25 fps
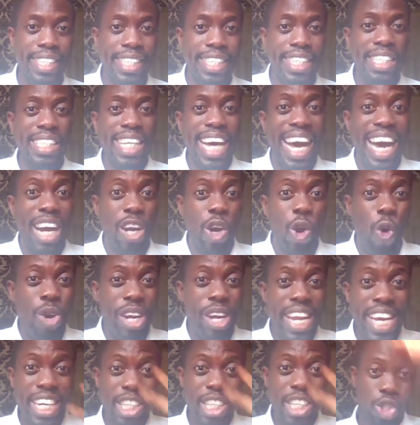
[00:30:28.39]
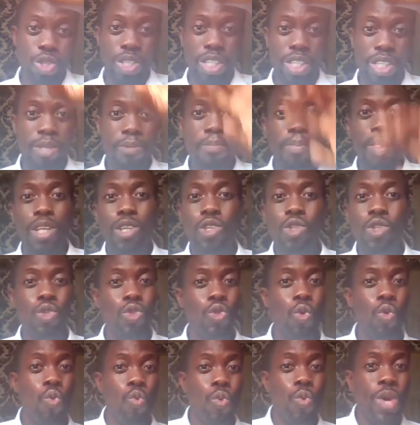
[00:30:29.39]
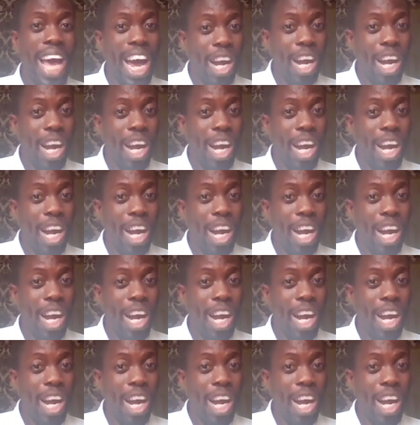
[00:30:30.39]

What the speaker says: It's our connection. So we